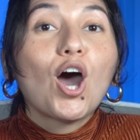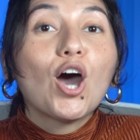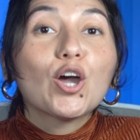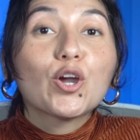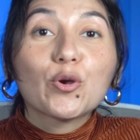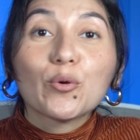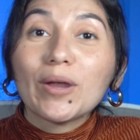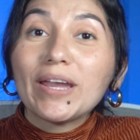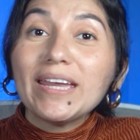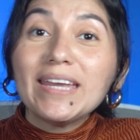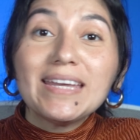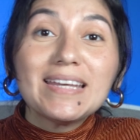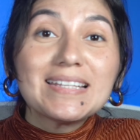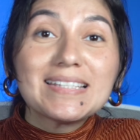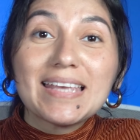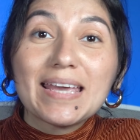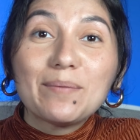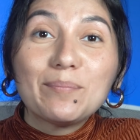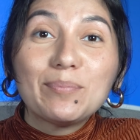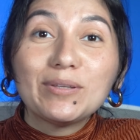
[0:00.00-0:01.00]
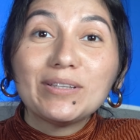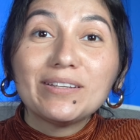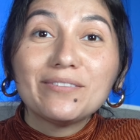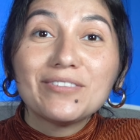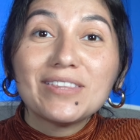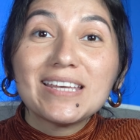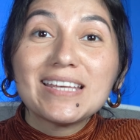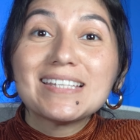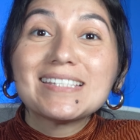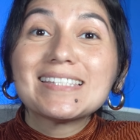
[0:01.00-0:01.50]
A great example of
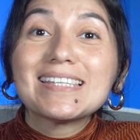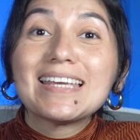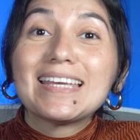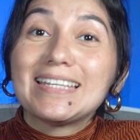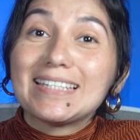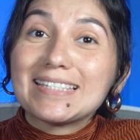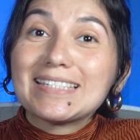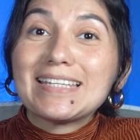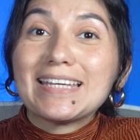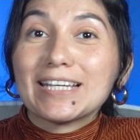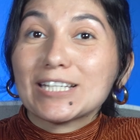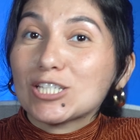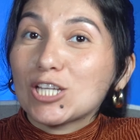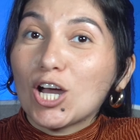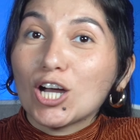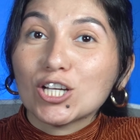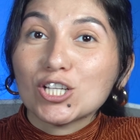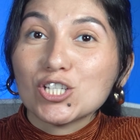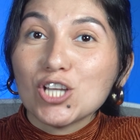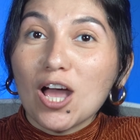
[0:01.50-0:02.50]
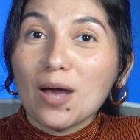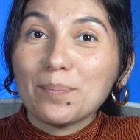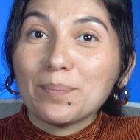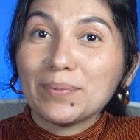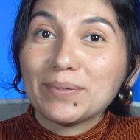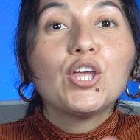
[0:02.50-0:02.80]
this is TikTok Shop.